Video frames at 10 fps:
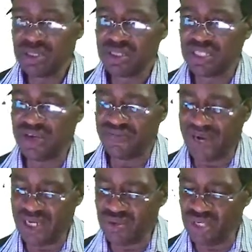the
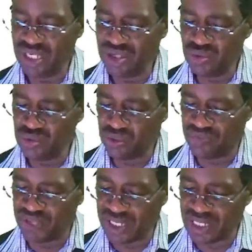value in use of
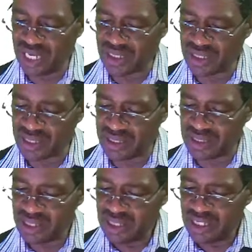that asset
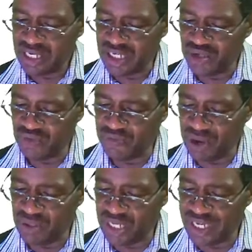and you
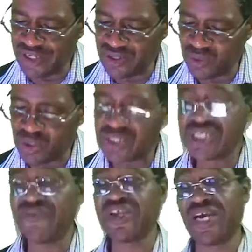found it was
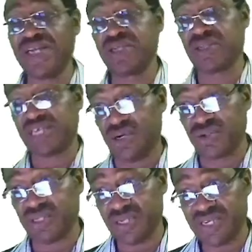
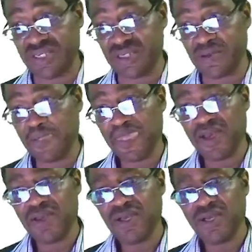700,000. Listen,
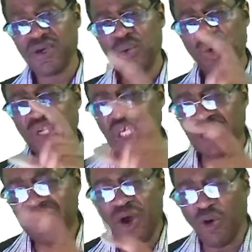
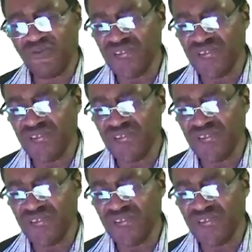whichever of the